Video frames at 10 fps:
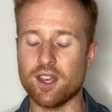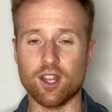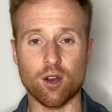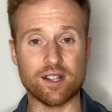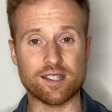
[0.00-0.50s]
You
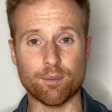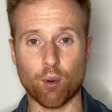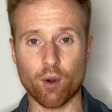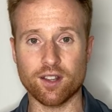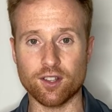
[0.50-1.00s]
know, it's
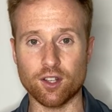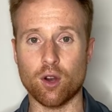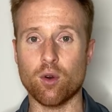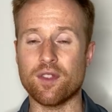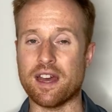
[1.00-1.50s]
important to
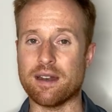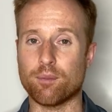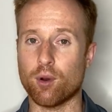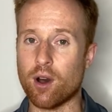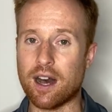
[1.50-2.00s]
know that
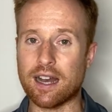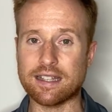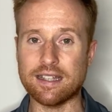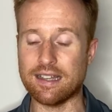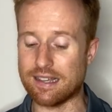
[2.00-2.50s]
pro
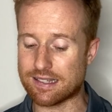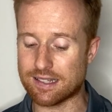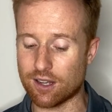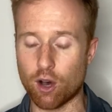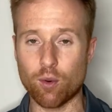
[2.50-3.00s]
hockey
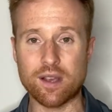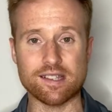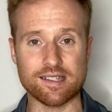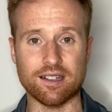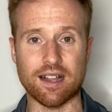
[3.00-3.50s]
isn't always
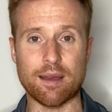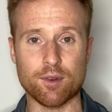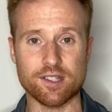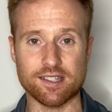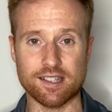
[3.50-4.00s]
as
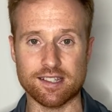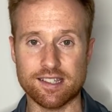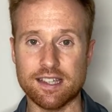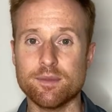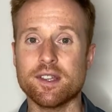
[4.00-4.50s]
glamorous as it
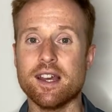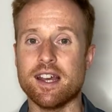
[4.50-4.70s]
seems,